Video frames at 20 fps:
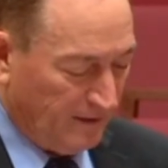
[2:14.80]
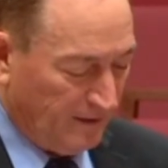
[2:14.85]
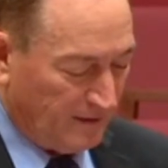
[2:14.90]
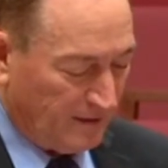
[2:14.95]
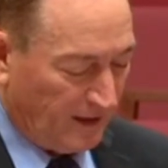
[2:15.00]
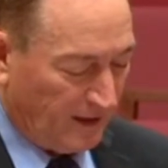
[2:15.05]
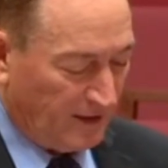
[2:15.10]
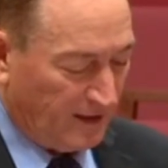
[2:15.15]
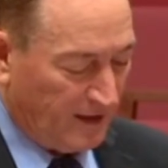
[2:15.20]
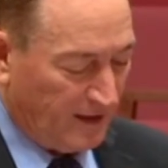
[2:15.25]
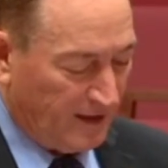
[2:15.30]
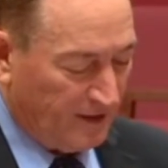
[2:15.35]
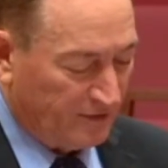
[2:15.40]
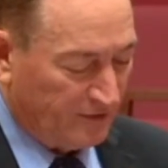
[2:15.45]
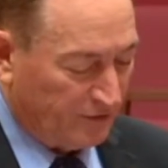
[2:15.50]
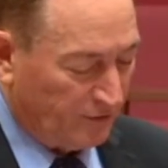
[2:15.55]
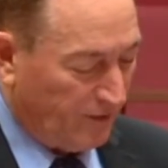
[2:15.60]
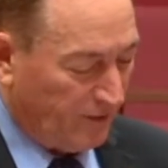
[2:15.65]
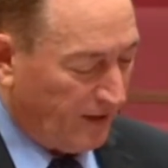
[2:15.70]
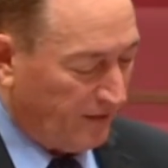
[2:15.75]
Yet
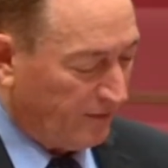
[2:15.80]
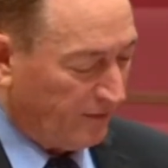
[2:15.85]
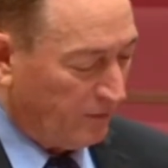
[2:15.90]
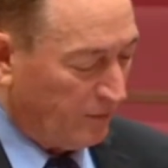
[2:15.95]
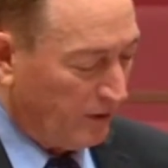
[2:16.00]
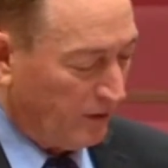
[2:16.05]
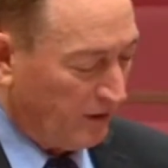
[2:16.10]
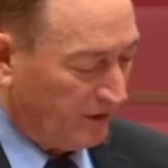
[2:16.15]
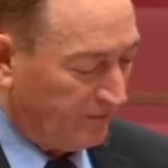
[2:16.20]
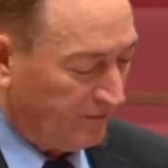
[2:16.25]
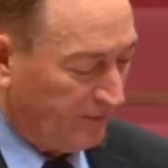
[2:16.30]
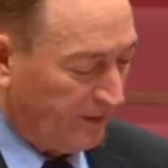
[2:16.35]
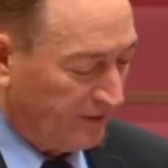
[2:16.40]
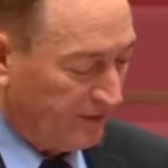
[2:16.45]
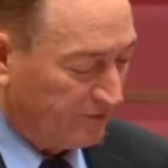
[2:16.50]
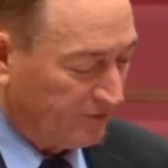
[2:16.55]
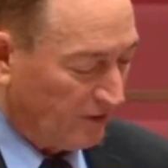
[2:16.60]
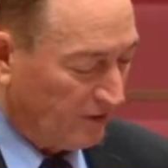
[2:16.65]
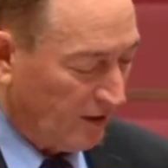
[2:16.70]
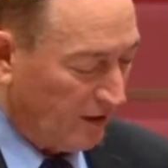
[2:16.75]
leaders around the world have
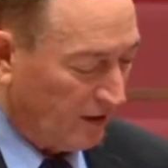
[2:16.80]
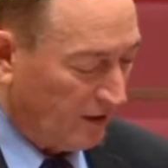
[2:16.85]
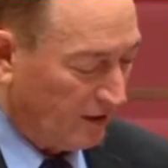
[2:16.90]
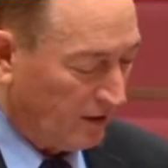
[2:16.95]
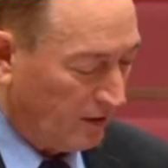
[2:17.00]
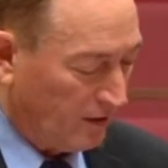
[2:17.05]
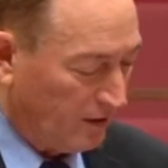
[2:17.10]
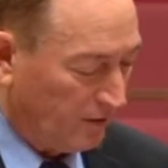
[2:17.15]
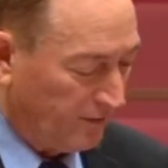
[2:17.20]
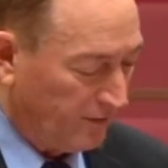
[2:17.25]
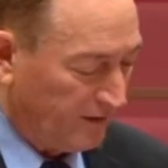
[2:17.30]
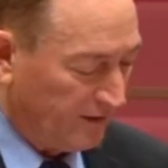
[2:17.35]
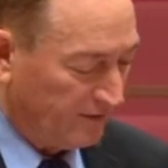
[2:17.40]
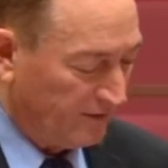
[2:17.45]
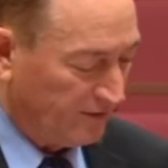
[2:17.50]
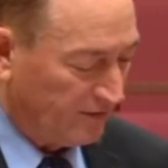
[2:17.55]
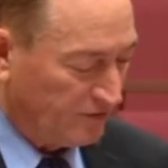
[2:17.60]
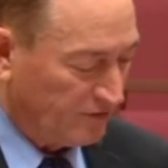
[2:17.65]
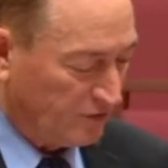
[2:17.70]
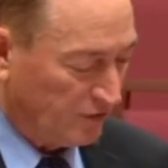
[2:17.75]
been silent on
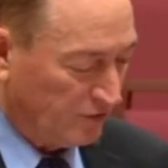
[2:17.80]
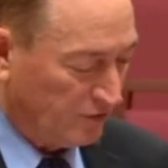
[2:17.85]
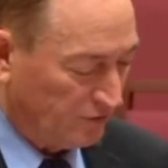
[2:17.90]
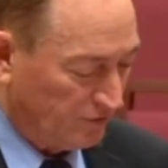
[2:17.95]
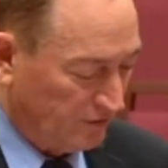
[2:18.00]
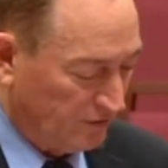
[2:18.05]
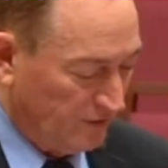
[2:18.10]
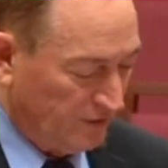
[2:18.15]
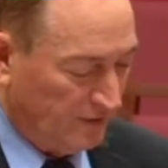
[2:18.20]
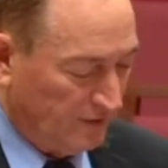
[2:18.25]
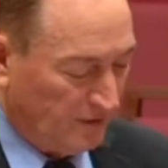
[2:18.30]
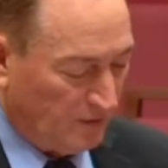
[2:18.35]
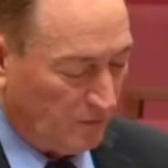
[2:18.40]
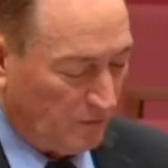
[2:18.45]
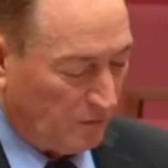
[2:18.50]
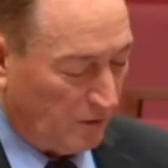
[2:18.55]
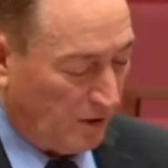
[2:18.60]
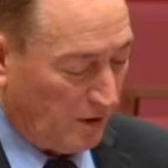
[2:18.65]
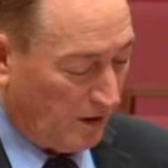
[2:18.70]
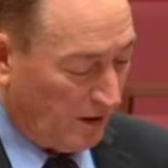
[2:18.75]
these issues.
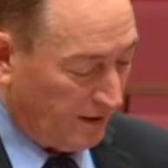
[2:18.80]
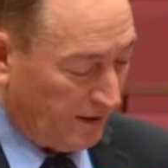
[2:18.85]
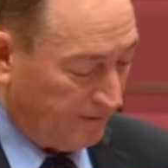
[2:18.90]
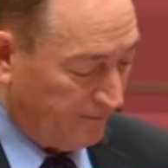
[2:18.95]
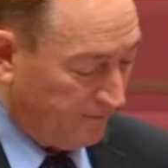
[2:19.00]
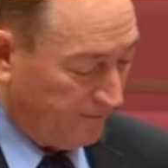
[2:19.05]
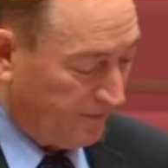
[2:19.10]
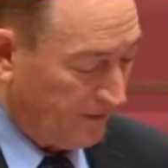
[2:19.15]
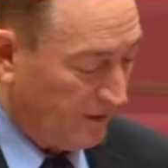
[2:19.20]
Why?